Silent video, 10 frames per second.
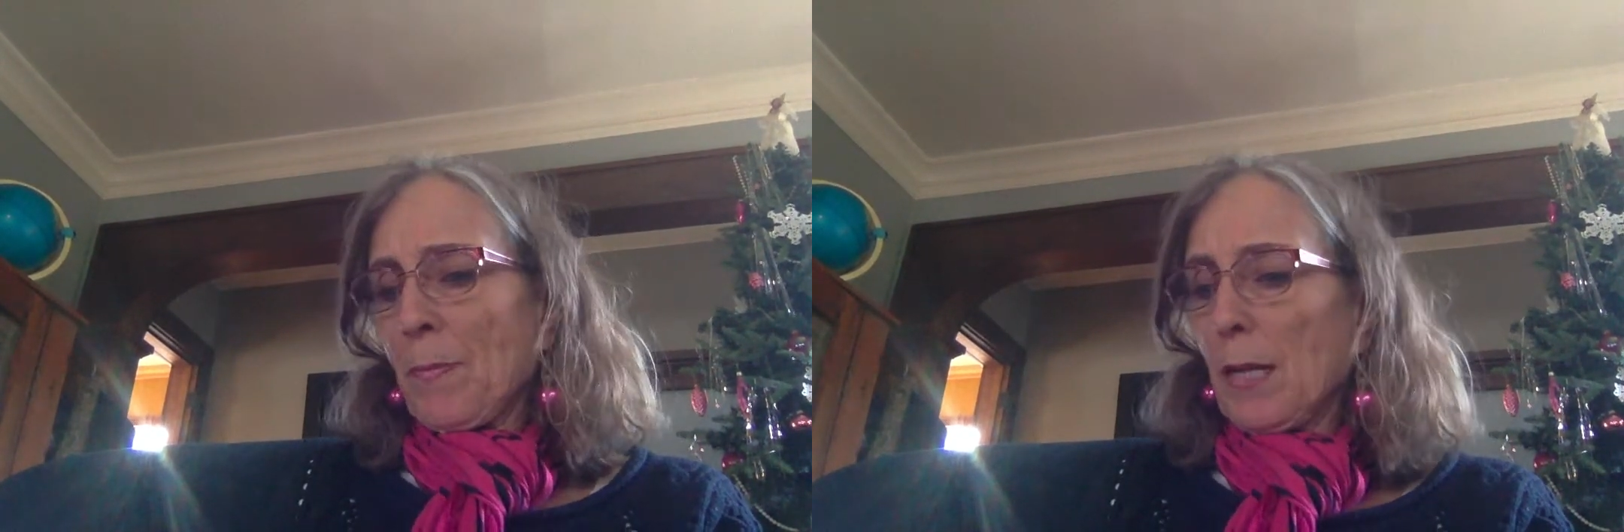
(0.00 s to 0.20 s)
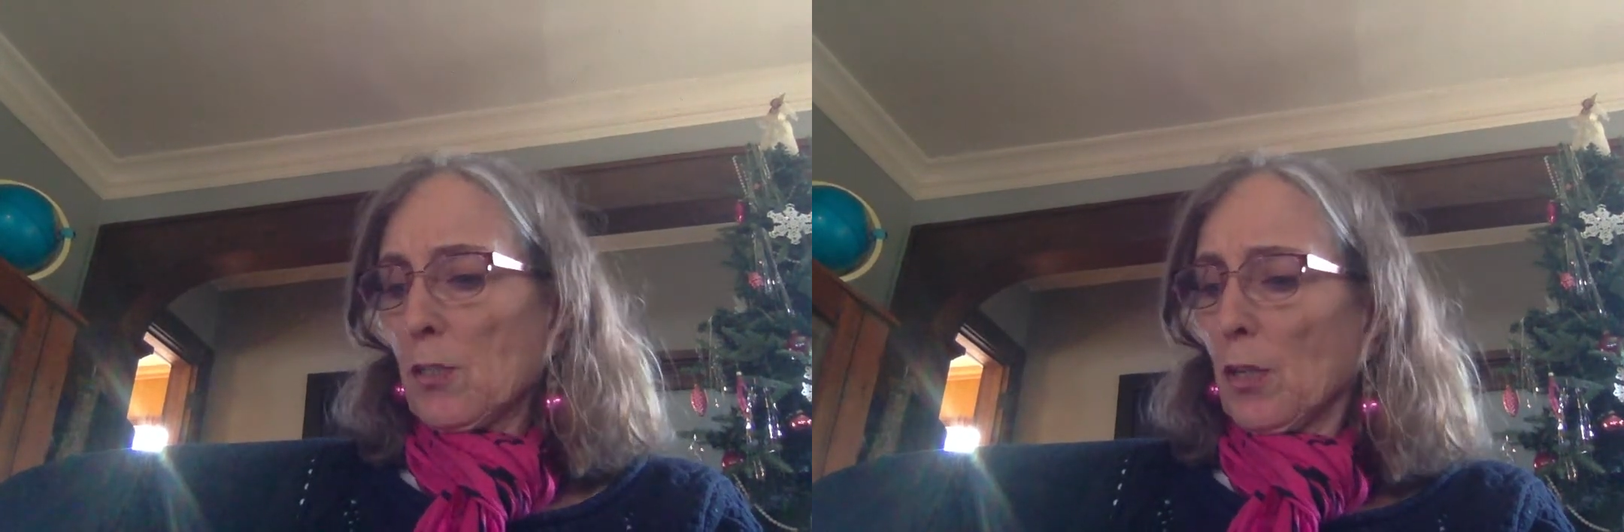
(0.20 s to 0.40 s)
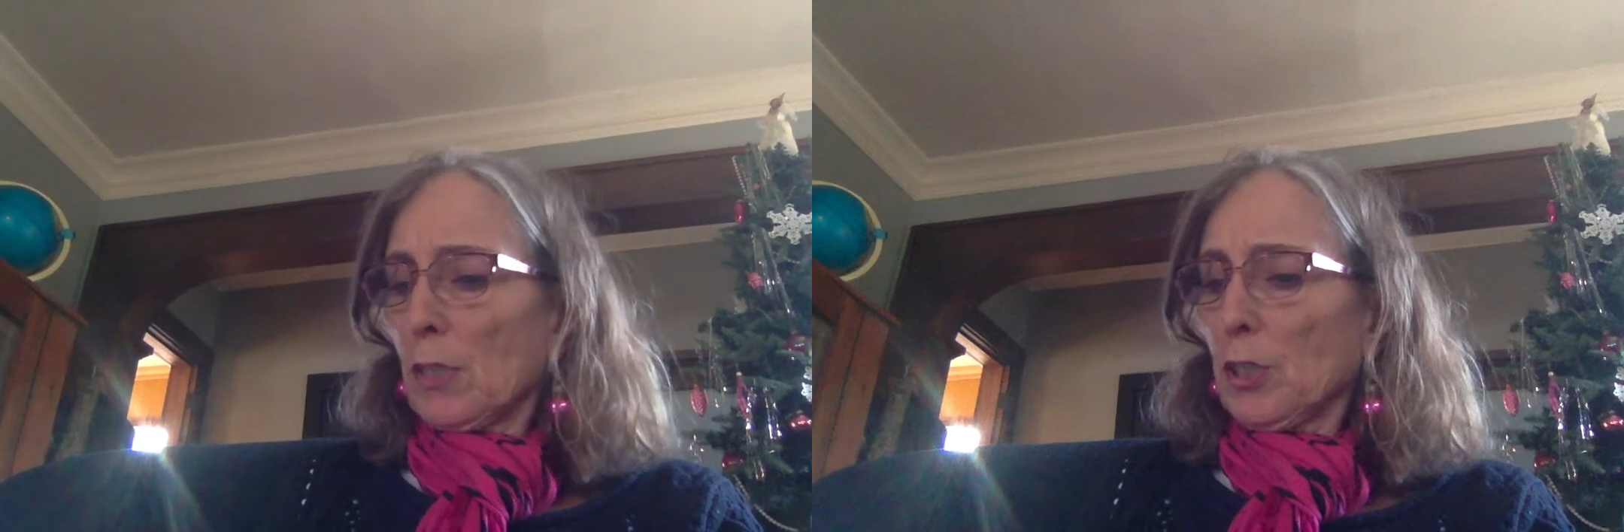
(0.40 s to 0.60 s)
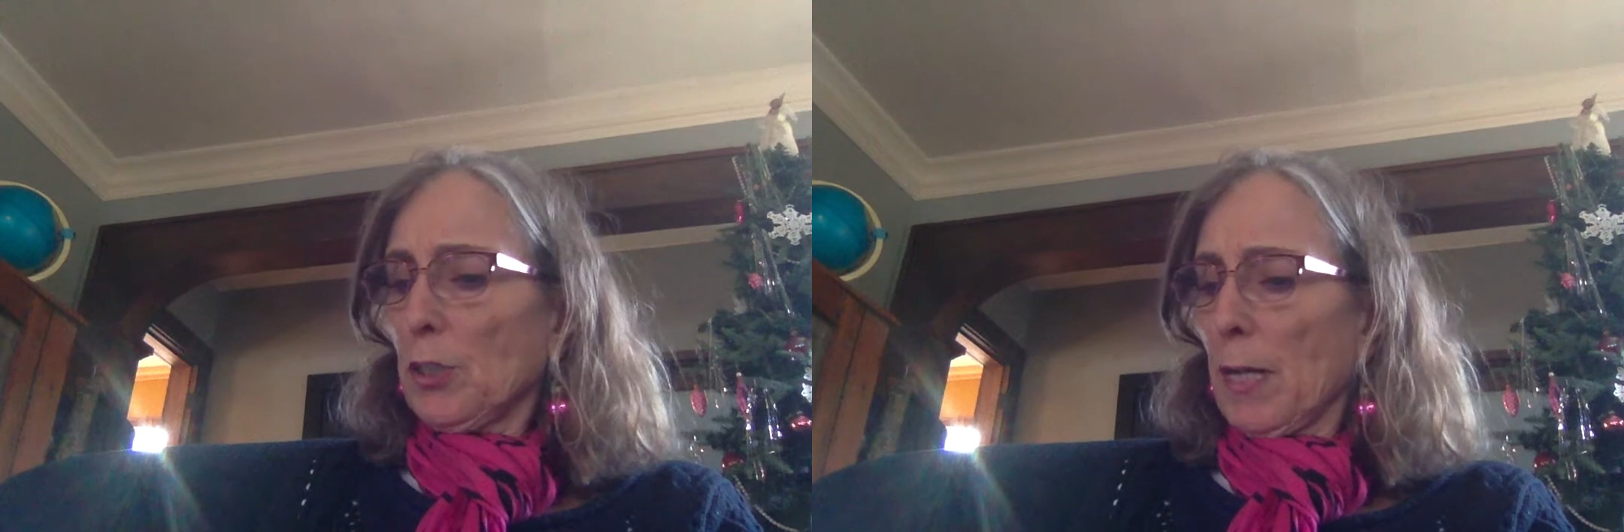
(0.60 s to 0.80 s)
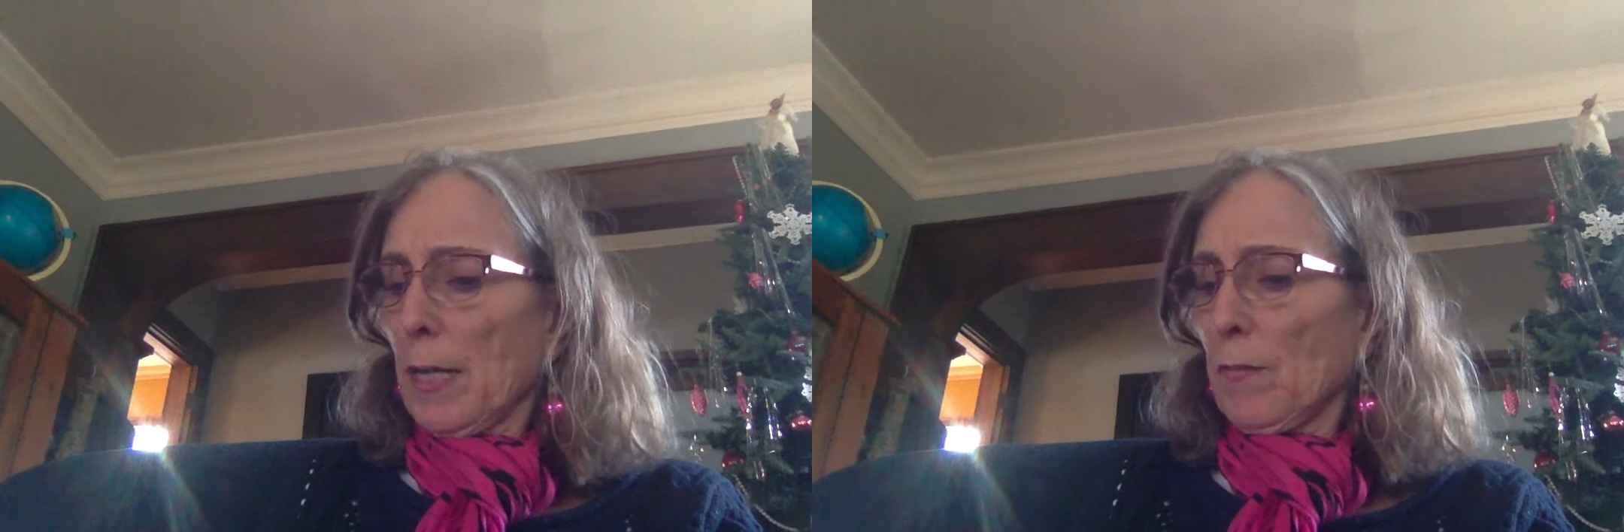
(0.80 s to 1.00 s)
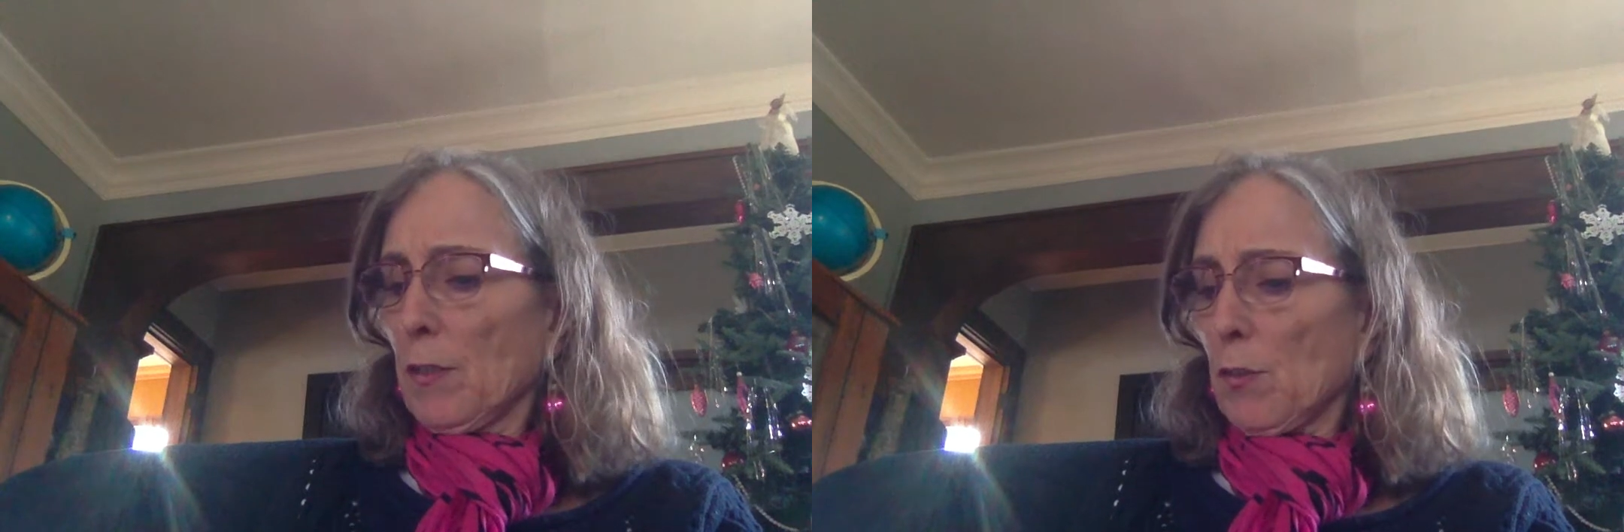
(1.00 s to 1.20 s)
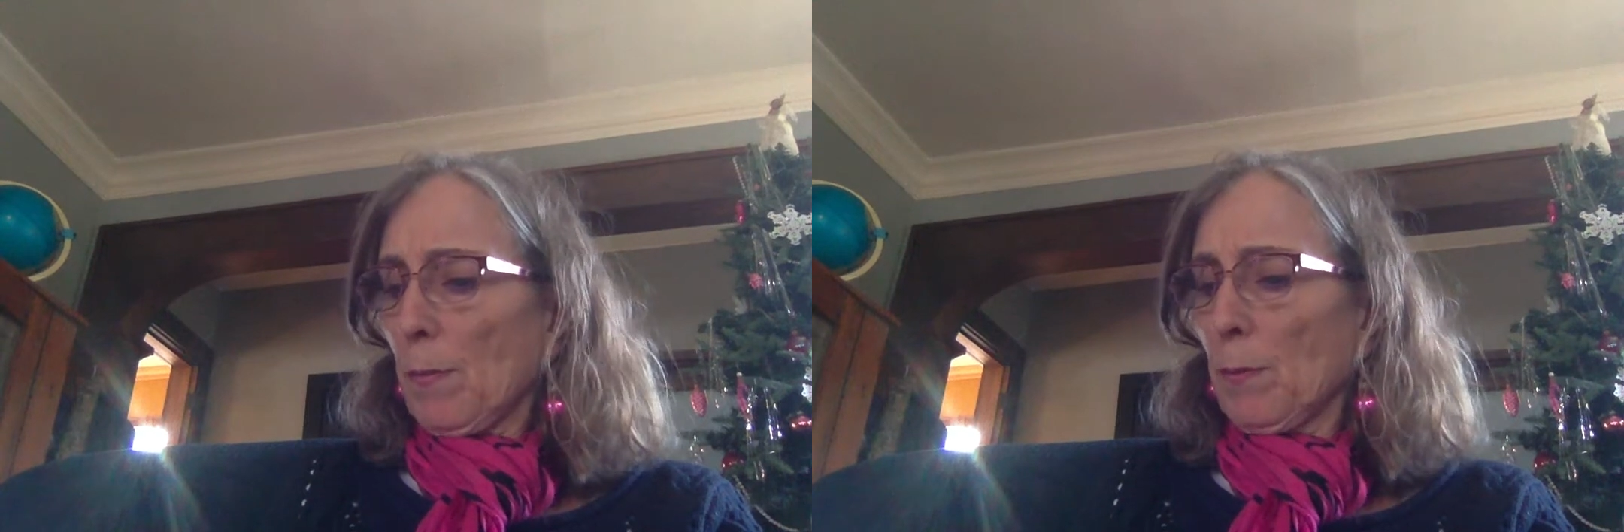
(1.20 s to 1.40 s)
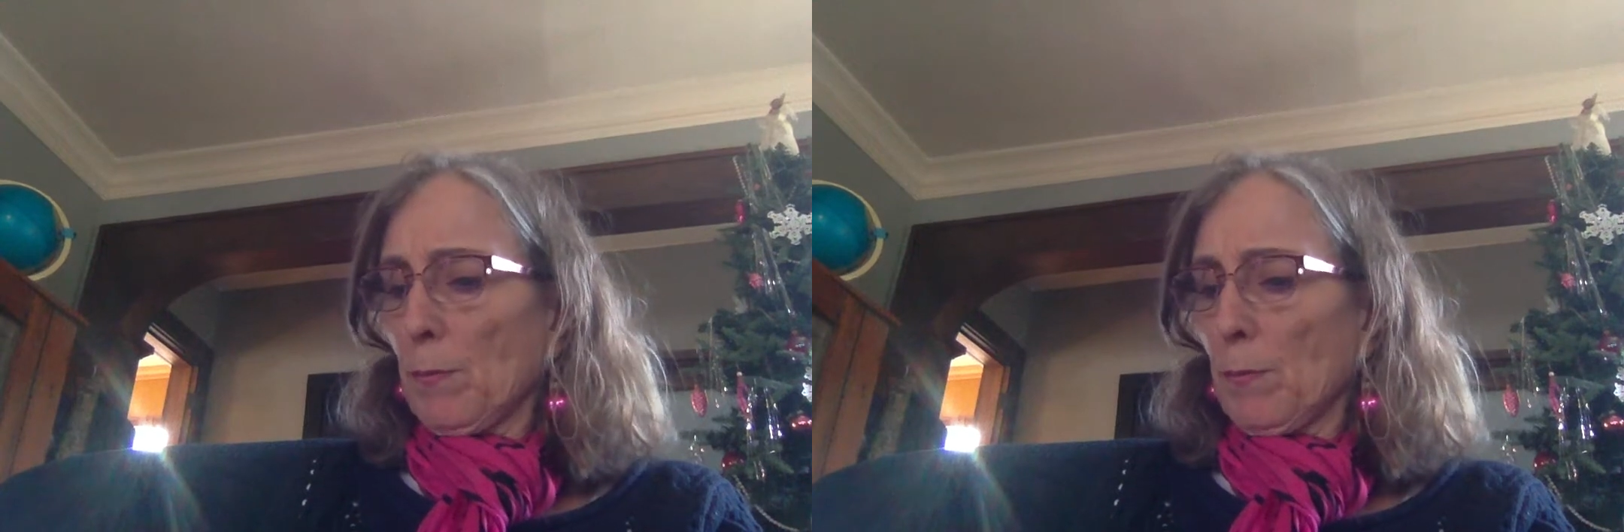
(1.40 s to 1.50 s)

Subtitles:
As long as you're not having trouble